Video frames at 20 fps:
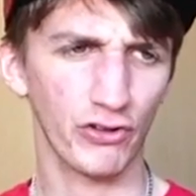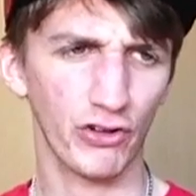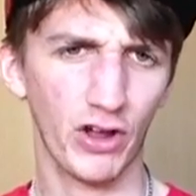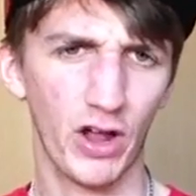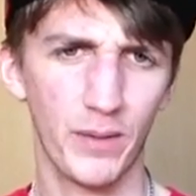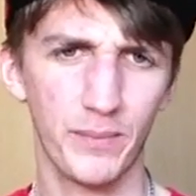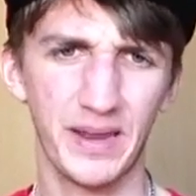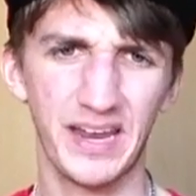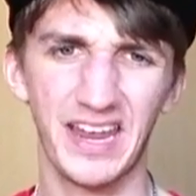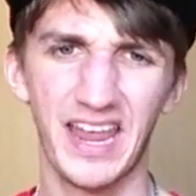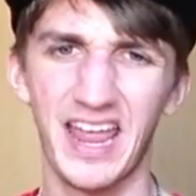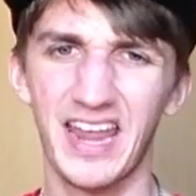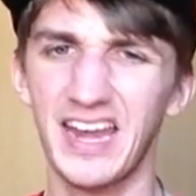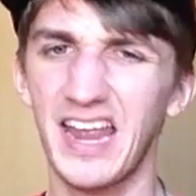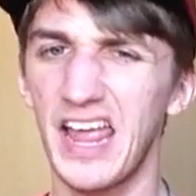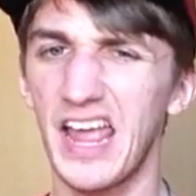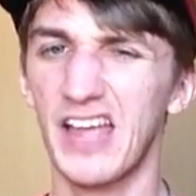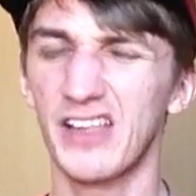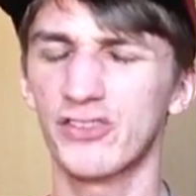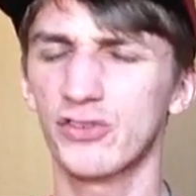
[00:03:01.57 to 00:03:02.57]
are coming in,
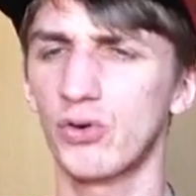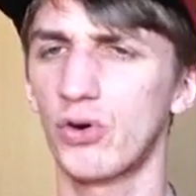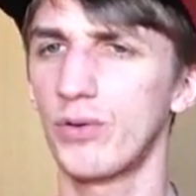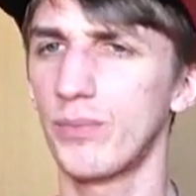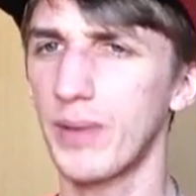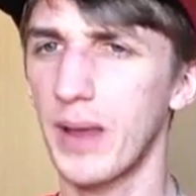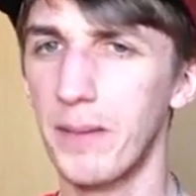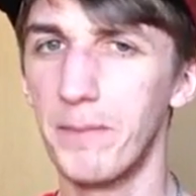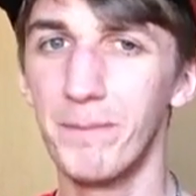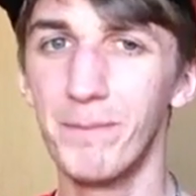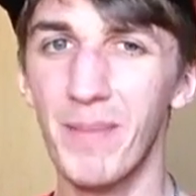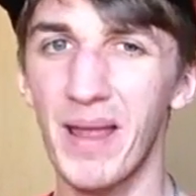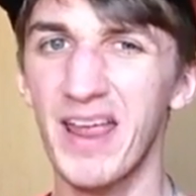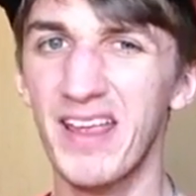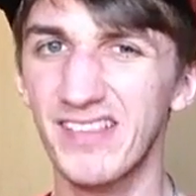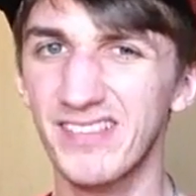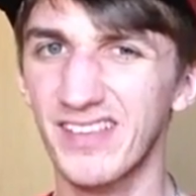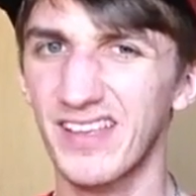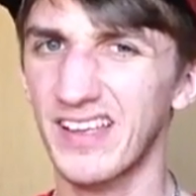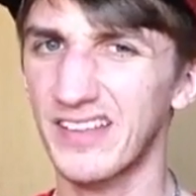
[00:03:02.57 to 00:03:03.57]
it's going to be
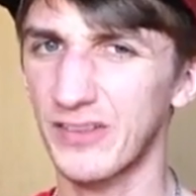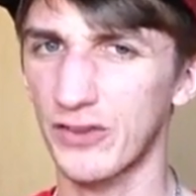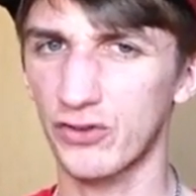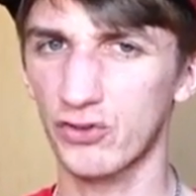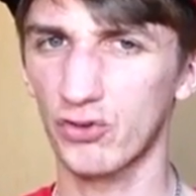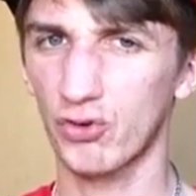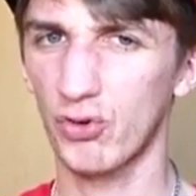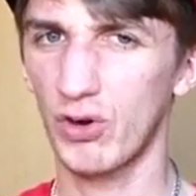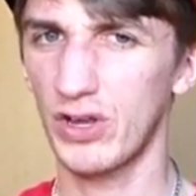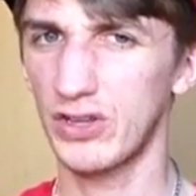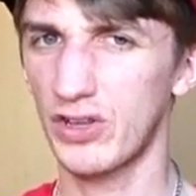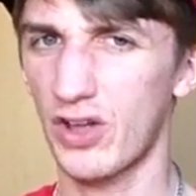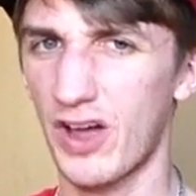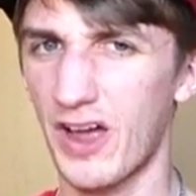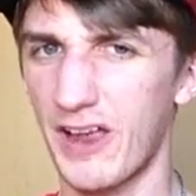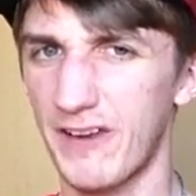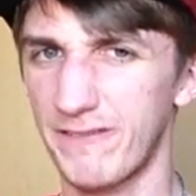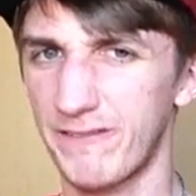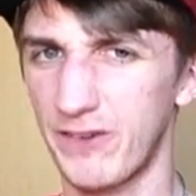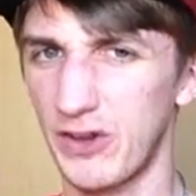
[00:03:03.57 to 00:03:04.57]
amazing, the
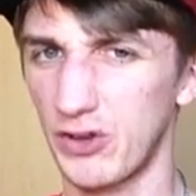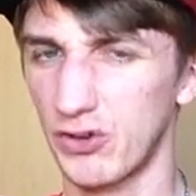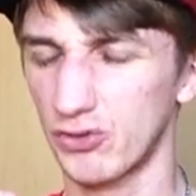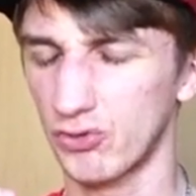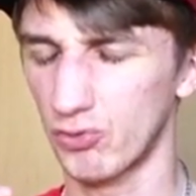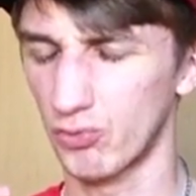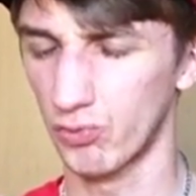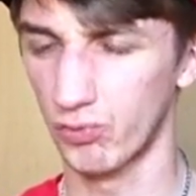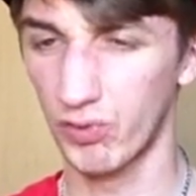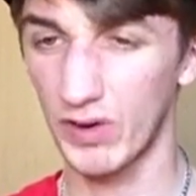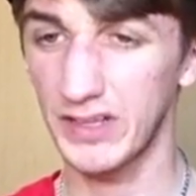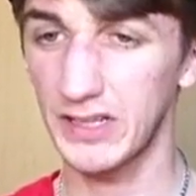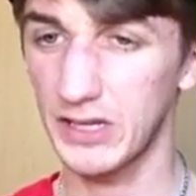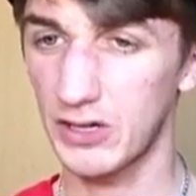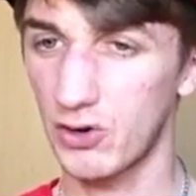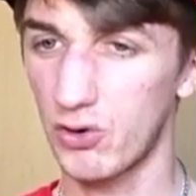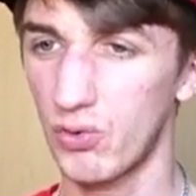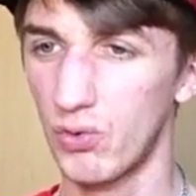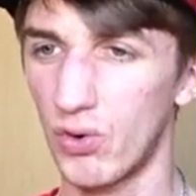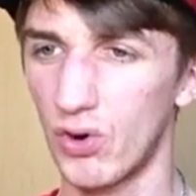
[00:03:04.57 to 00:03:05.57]
storyline feels really
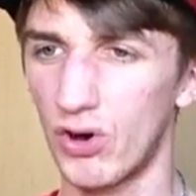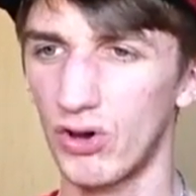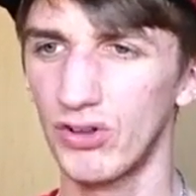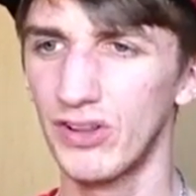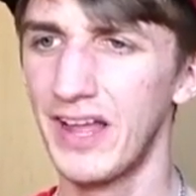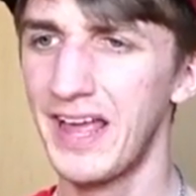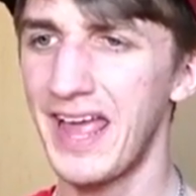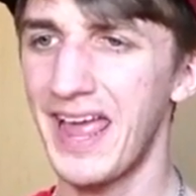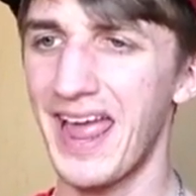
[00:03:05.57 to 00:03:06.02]
cool,